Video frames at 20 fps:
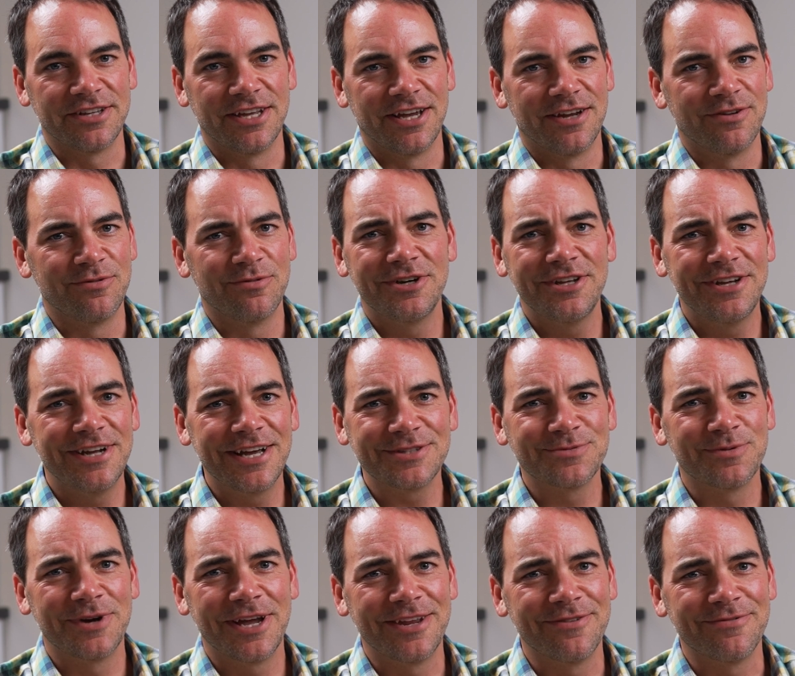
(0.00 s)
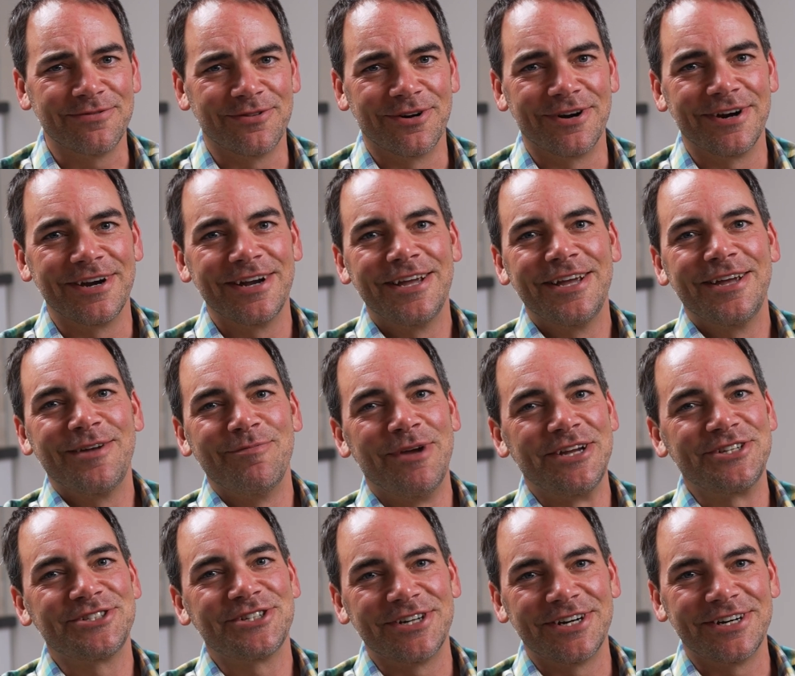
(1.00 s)
yet, what are you guys waiting for?
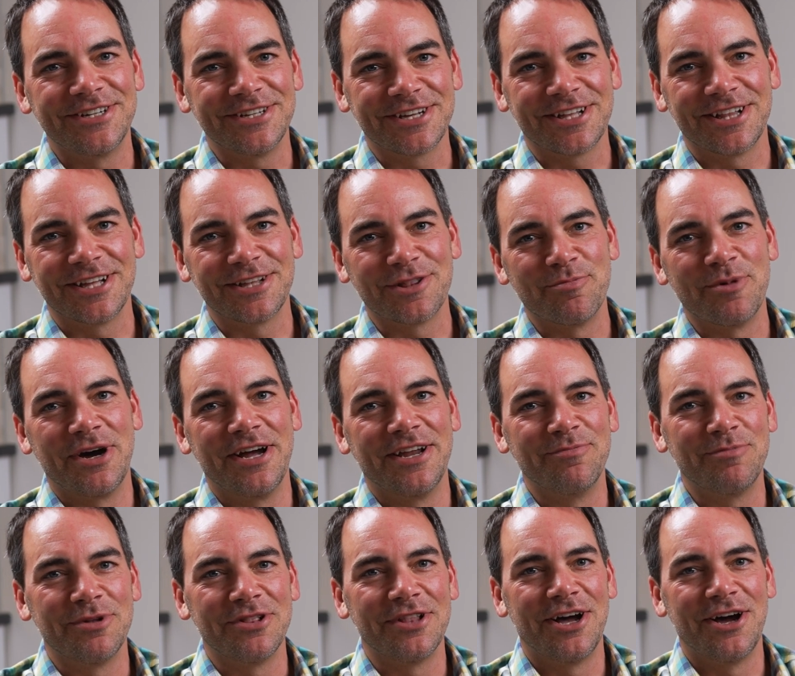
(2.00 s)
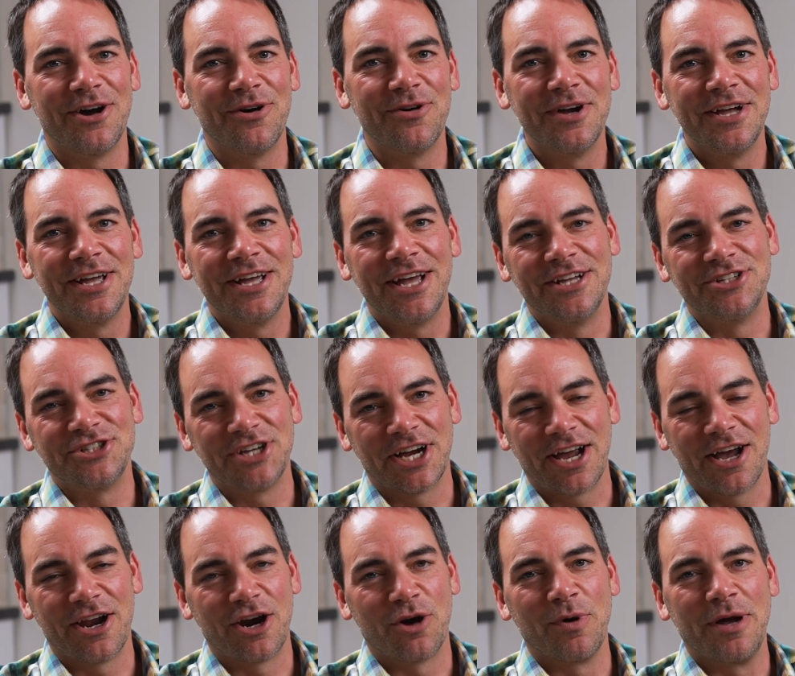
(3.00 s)
Make sure to click the button below and check
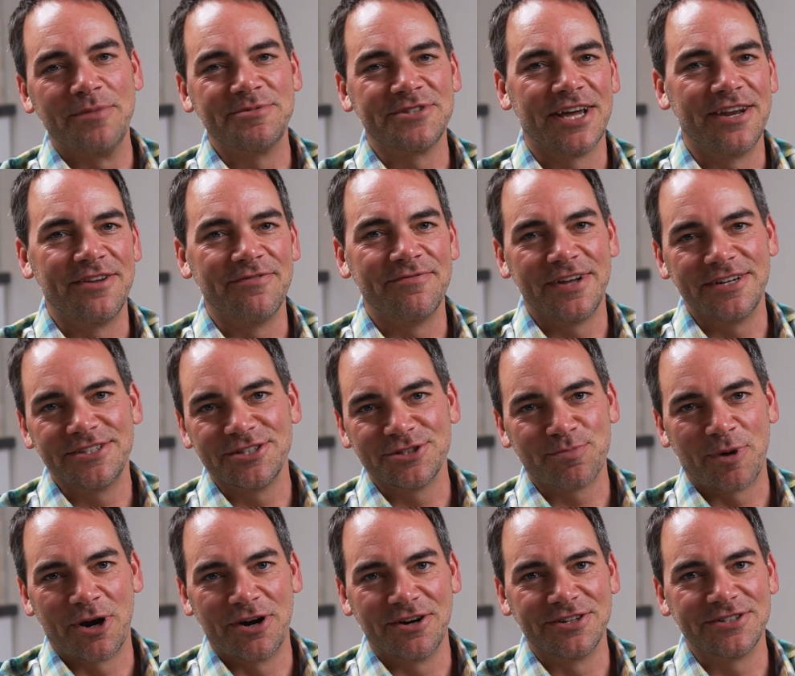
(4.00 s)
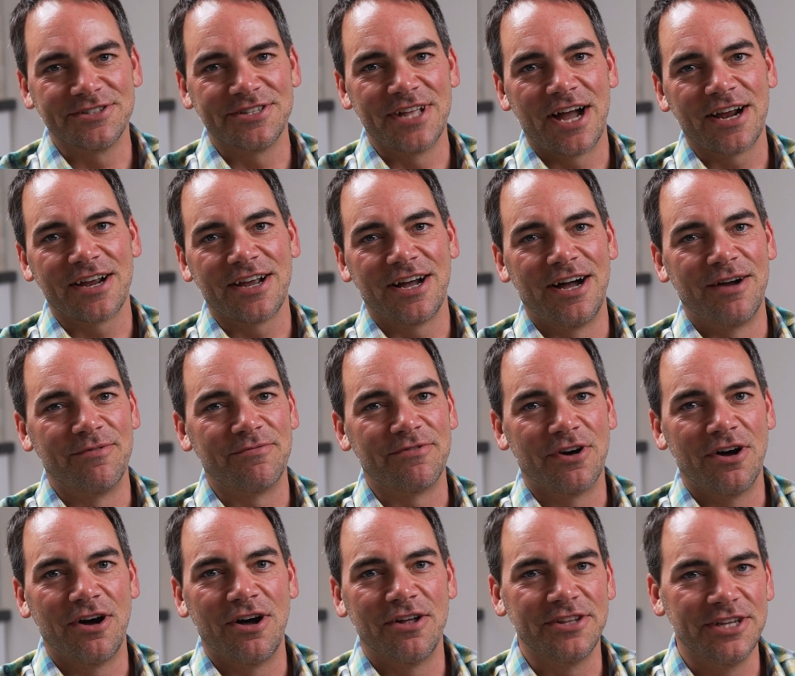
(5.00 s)
out our website, EnventysPartners.com,
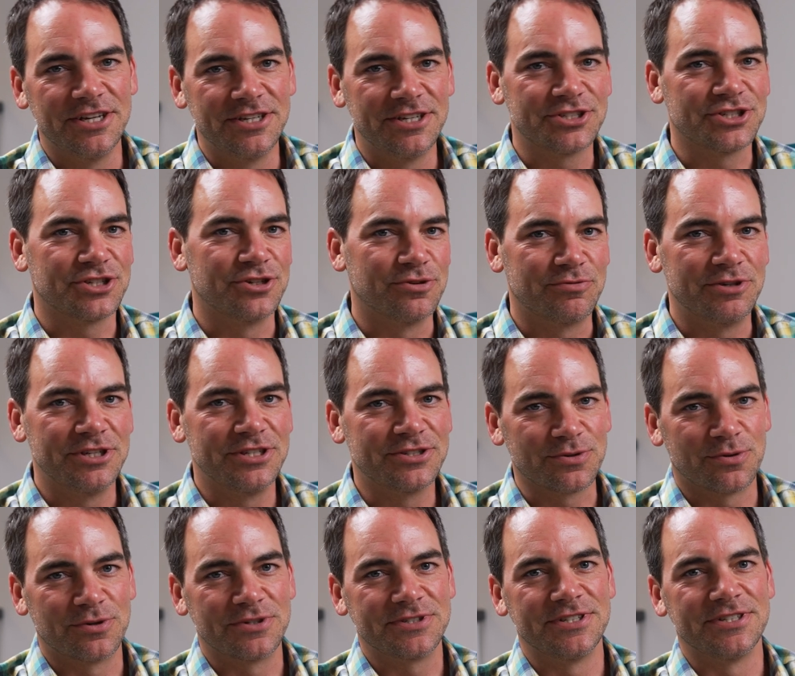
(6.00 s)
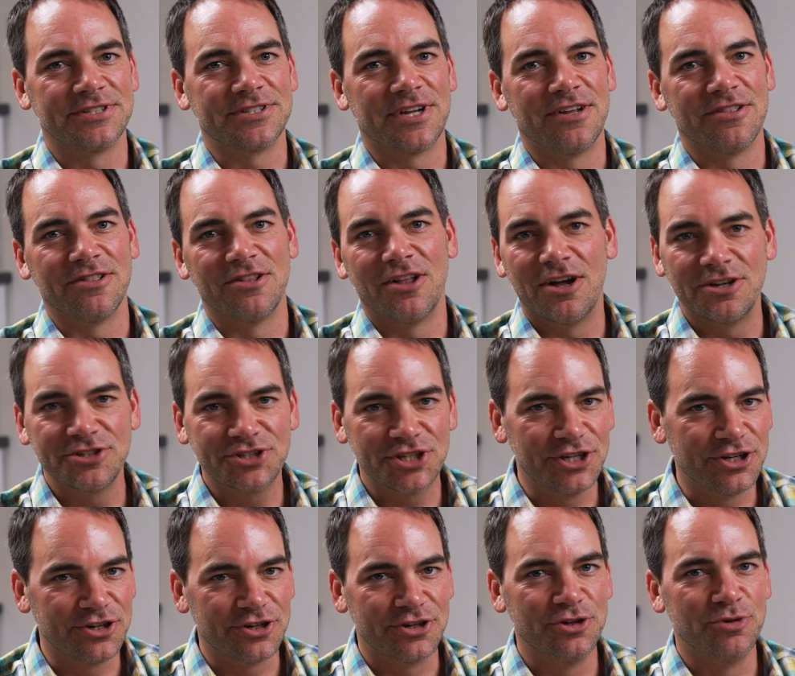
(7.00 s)
for all the additional resources on
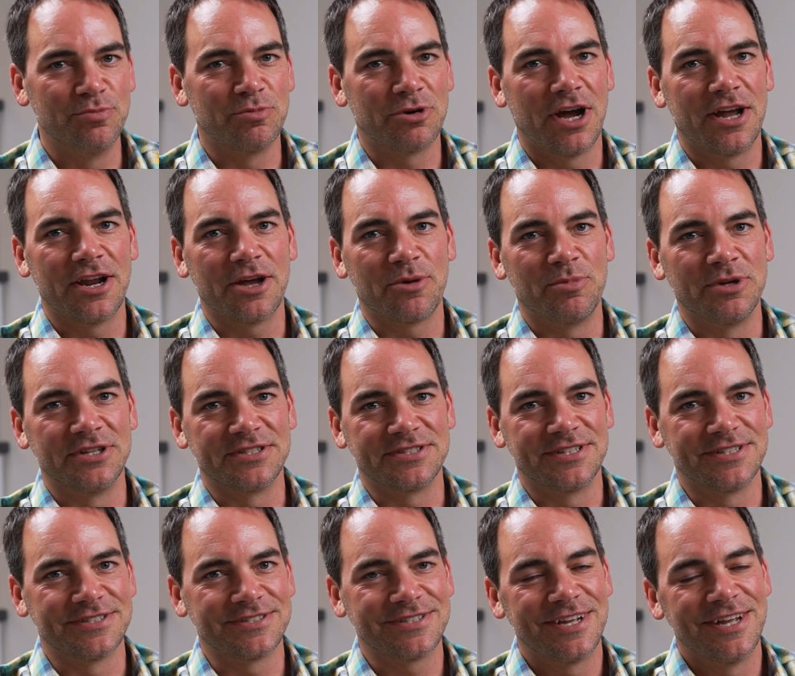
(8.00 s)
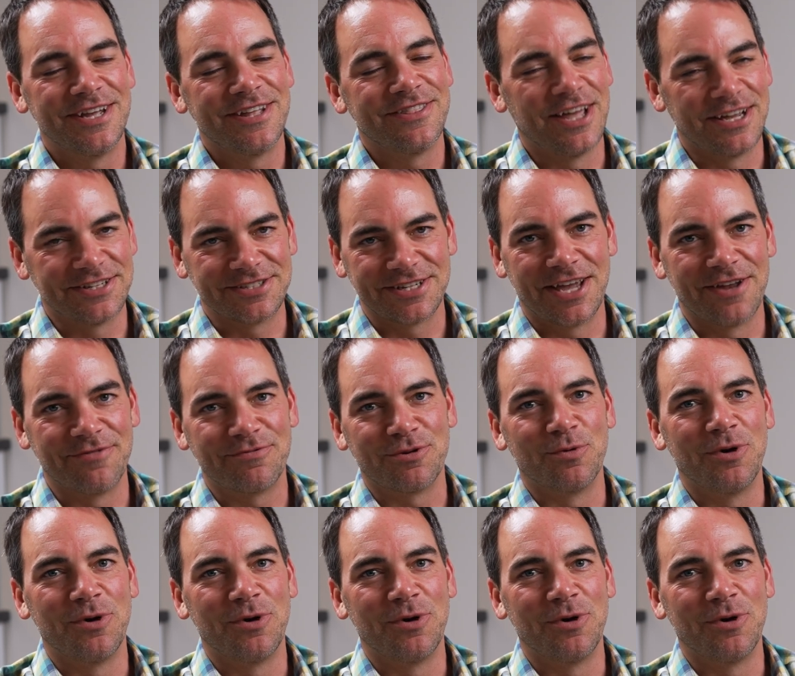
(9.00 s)
launching your new product business. Thanks again for